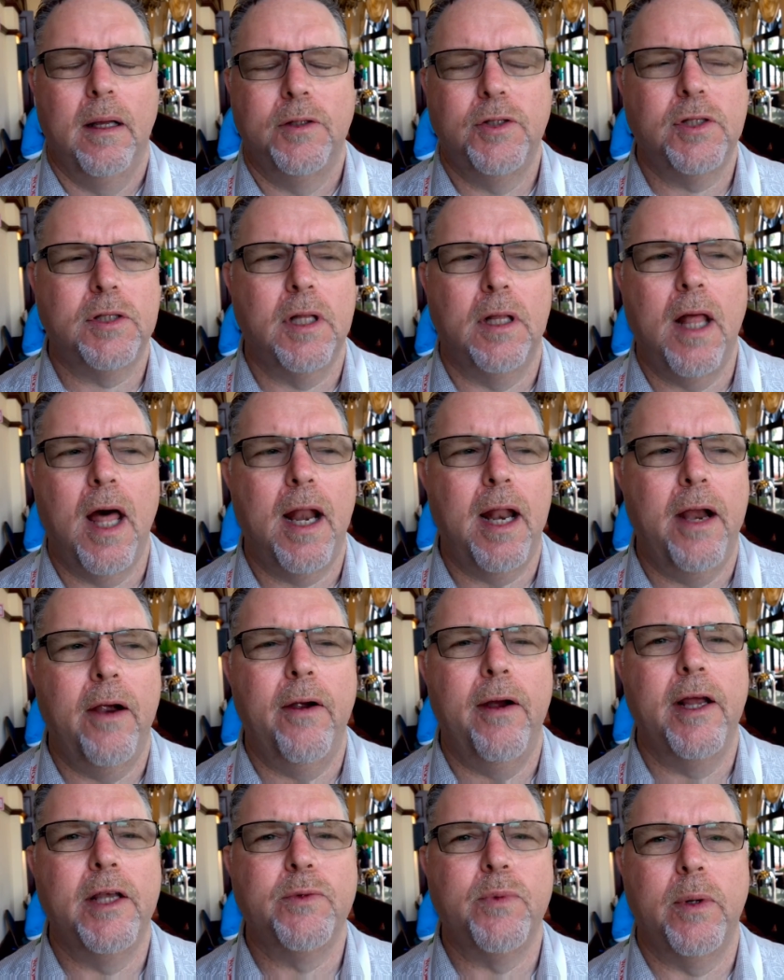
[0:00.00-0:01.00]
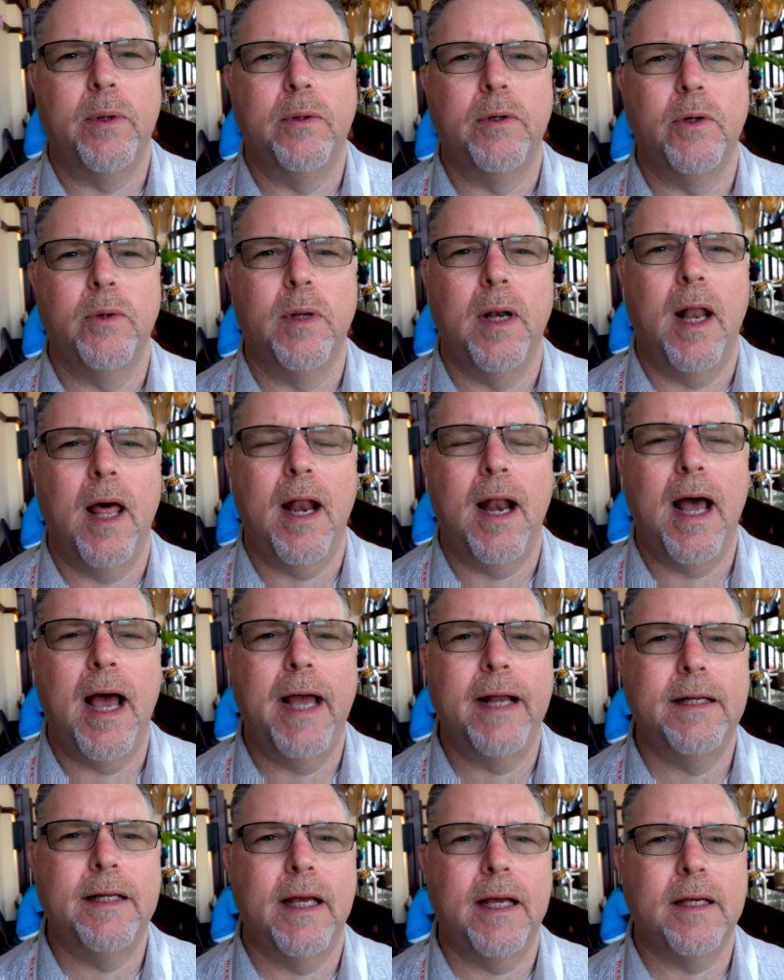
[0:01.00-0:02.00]
just a lot of areas where we're doing a lot of
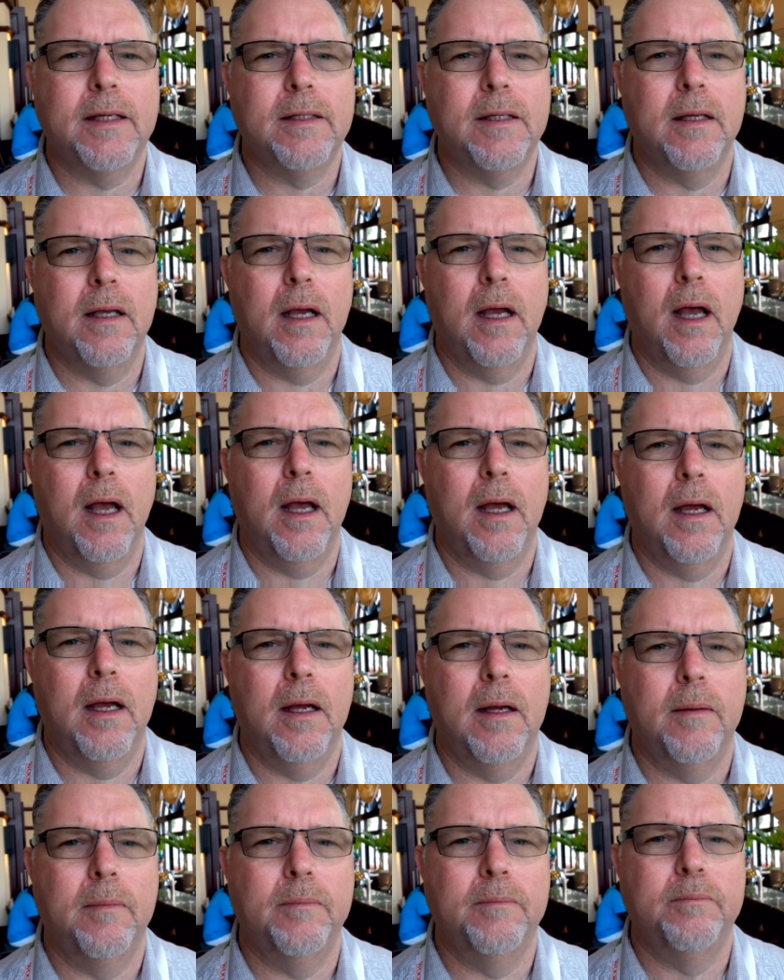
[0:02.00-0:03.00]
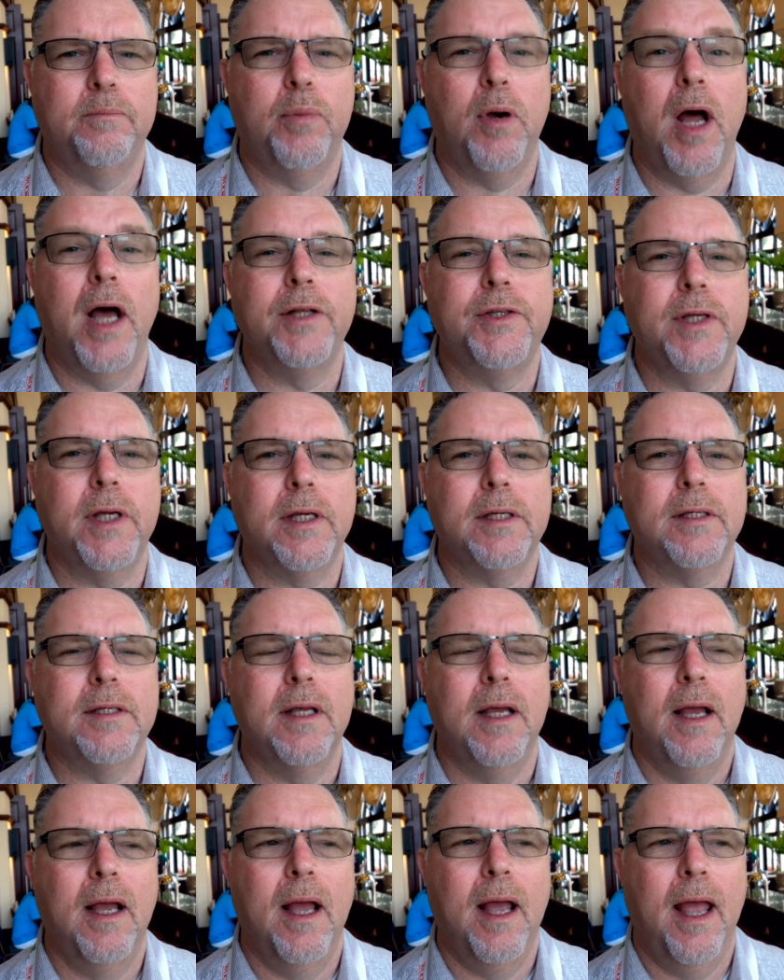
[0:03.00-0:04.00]
high-tech projects.
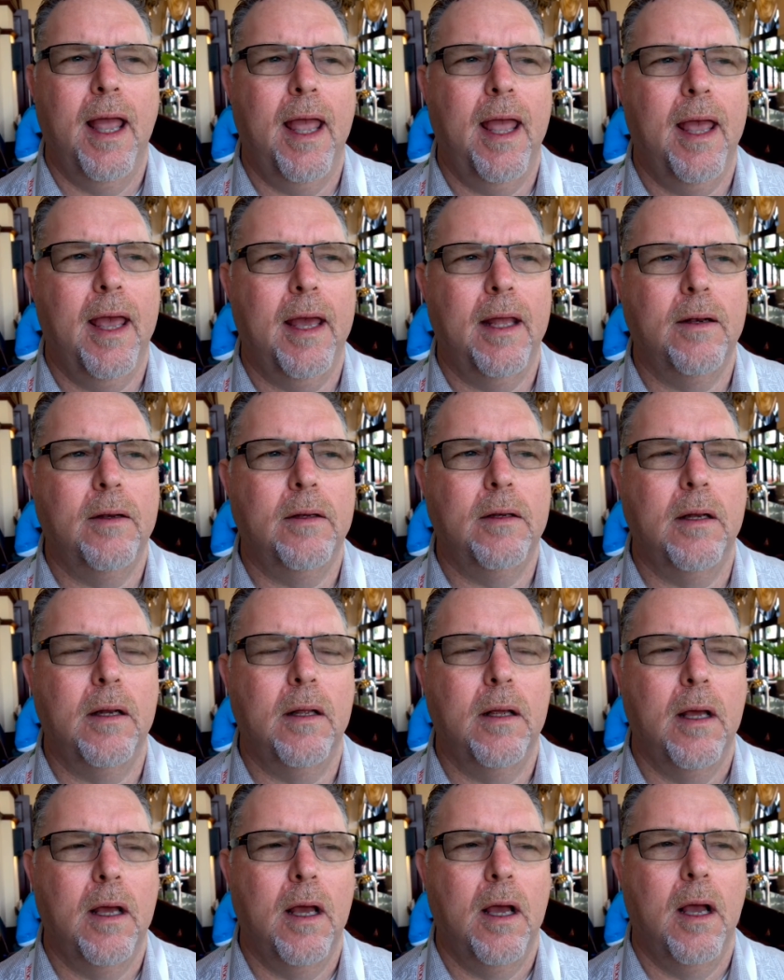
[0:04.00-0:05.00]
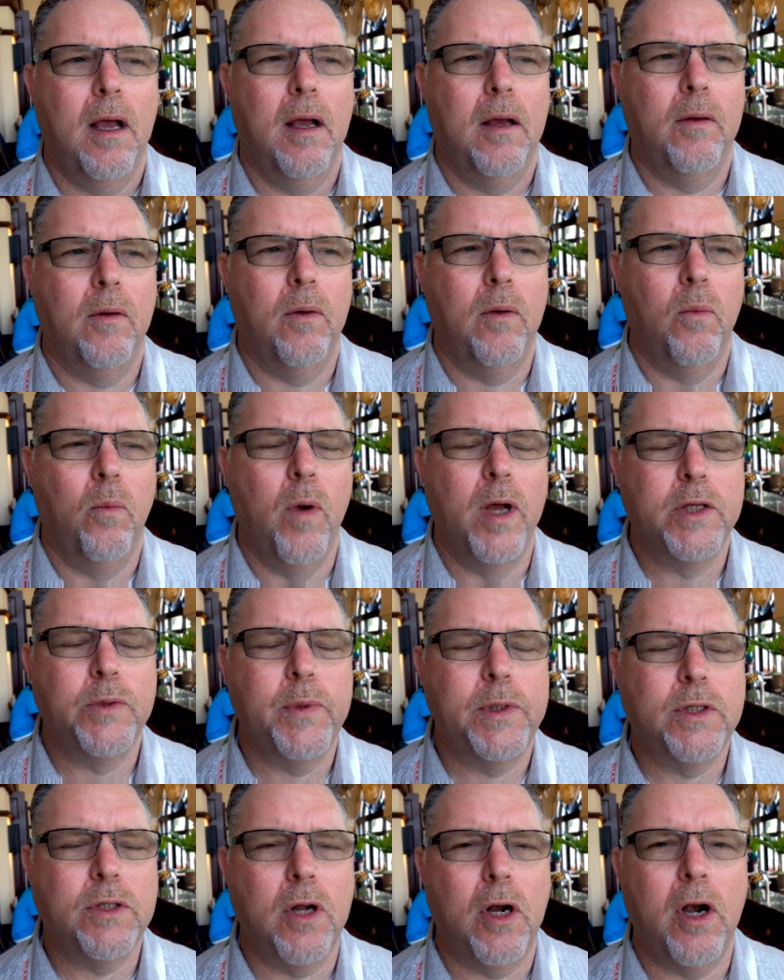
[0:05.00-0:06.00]
And once
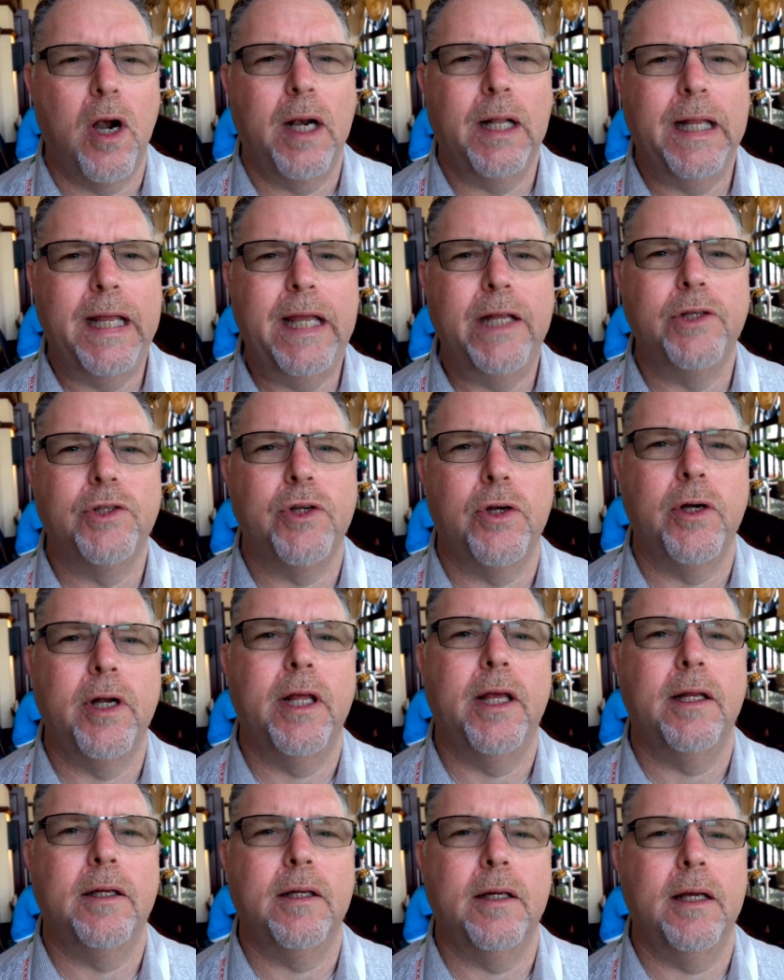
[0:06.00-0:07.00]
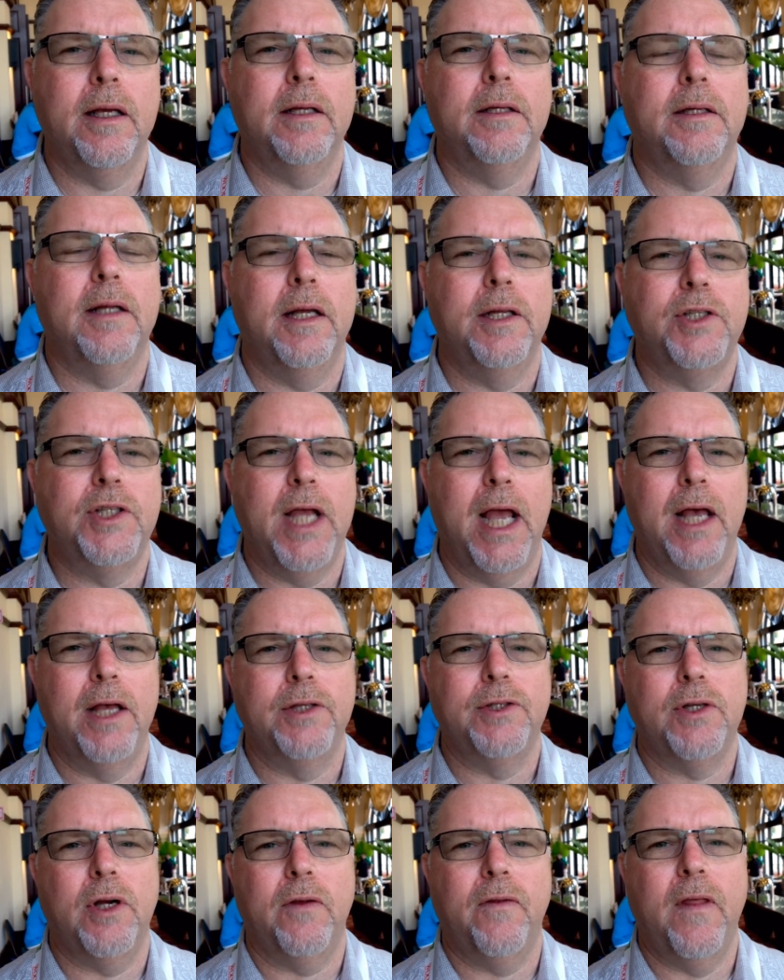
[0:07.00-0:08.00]
we started our lean journey, it
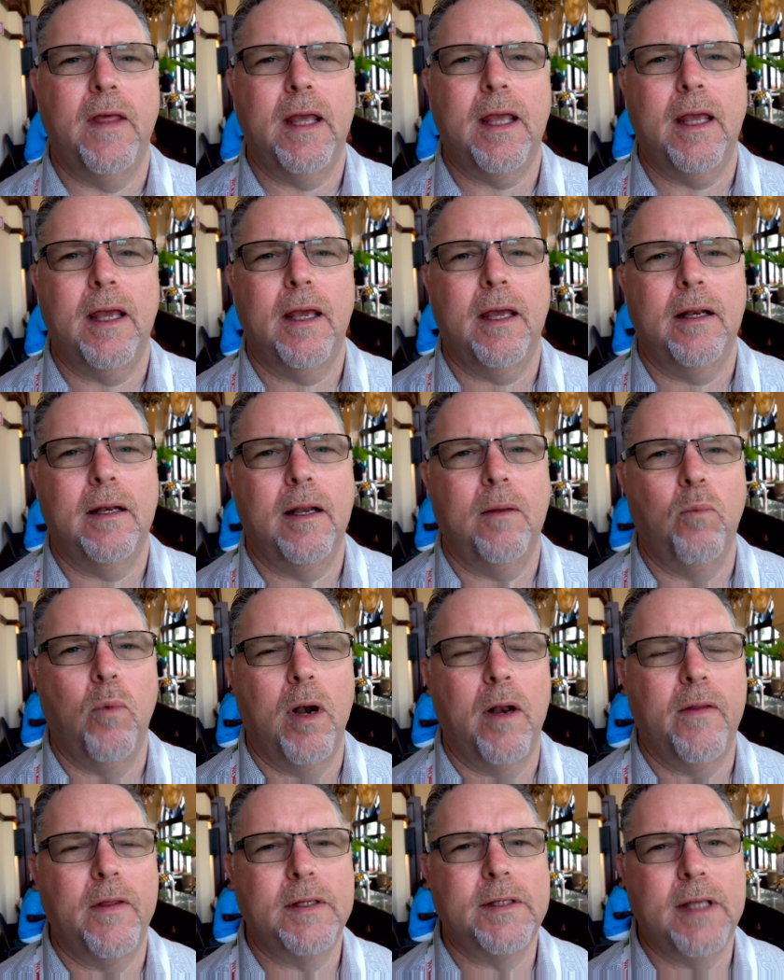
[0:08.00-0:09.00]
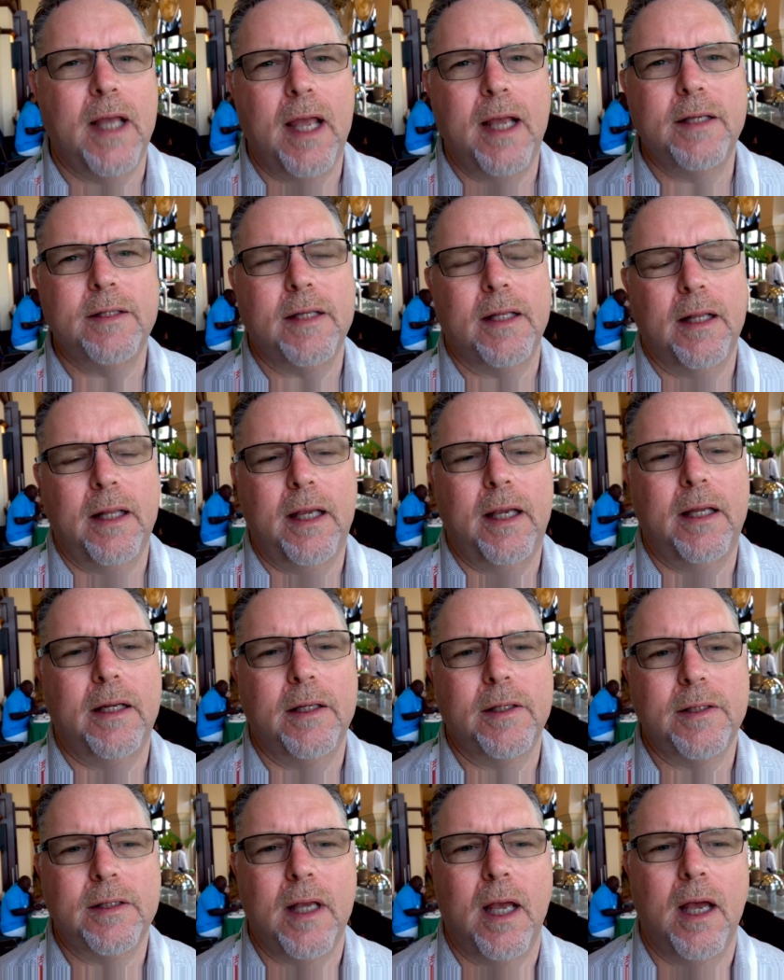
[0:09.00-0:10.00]
challenged our thinking, and one of the sayings in lean
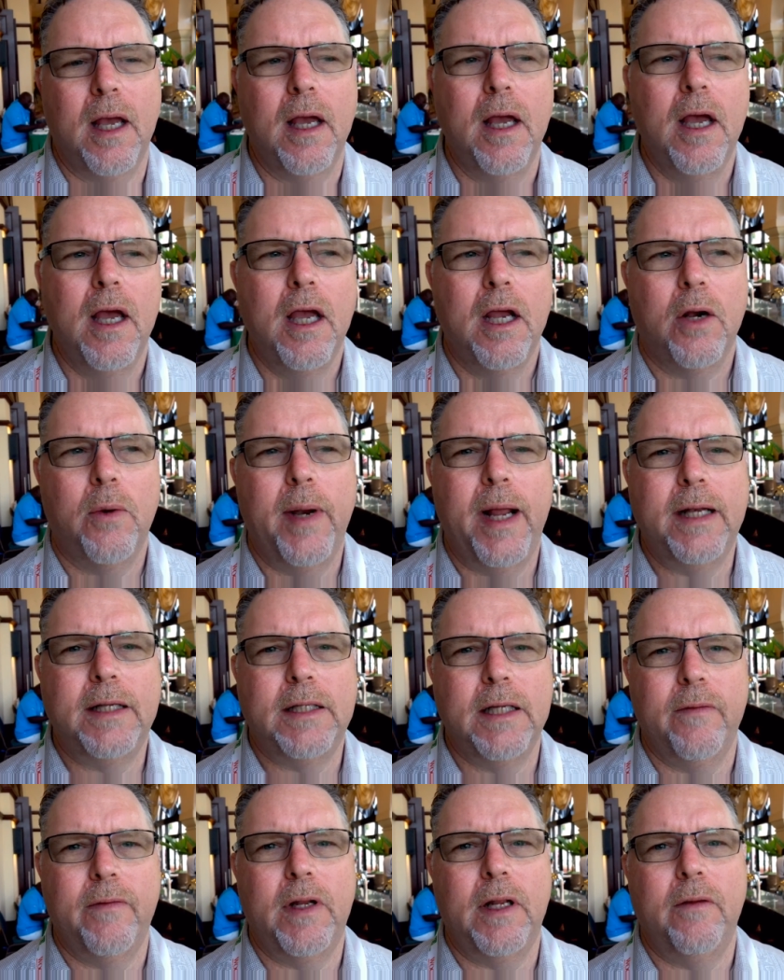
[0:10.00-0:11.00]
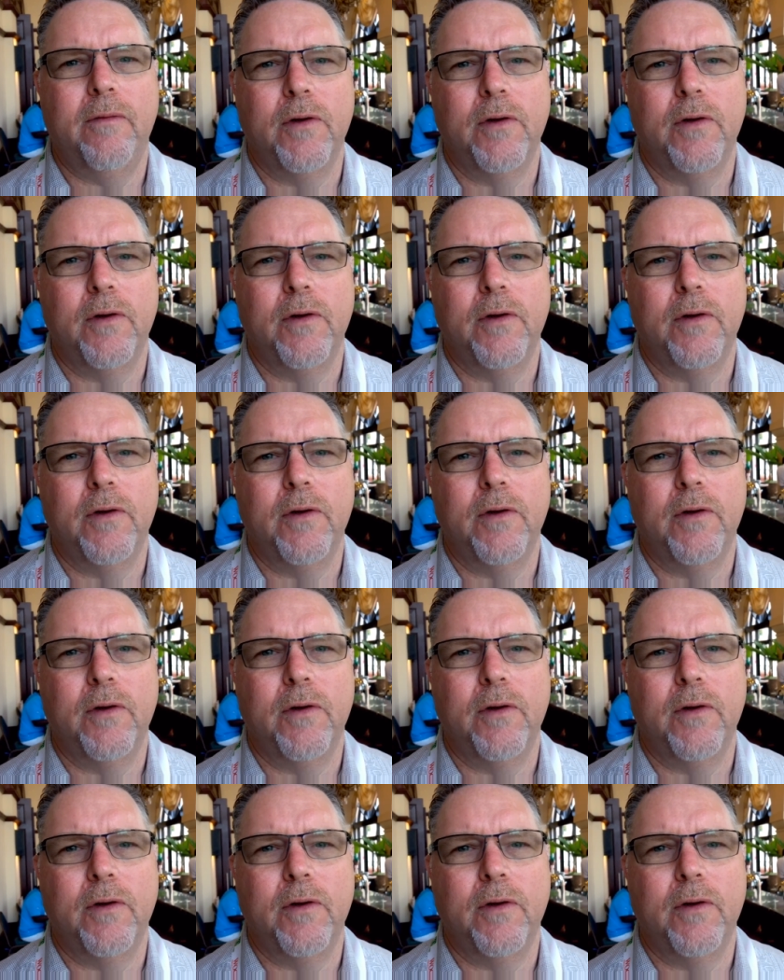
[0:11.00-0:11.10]
is creativity